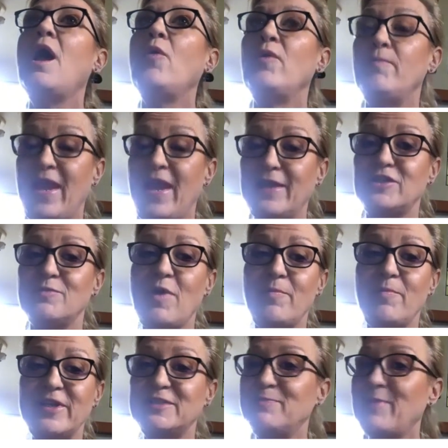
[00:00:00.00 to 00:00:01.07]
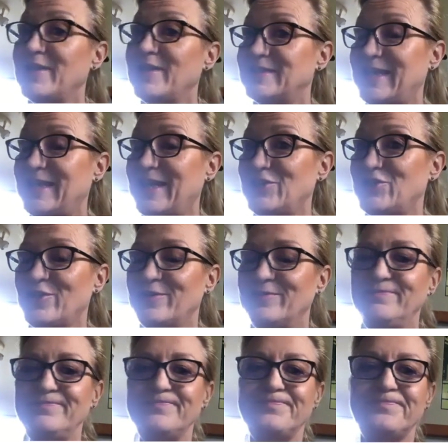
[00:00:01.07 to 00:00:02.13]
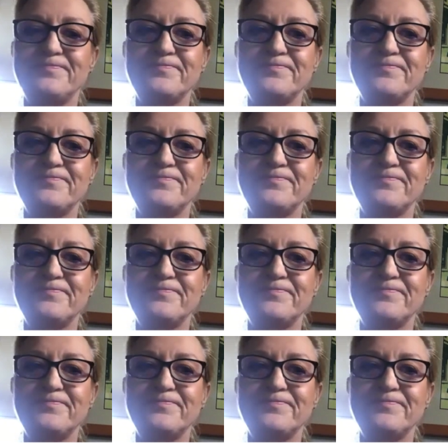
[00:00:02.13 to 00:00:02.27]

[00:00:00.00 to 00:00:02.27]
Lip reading: I went back to my best mate's kitchen.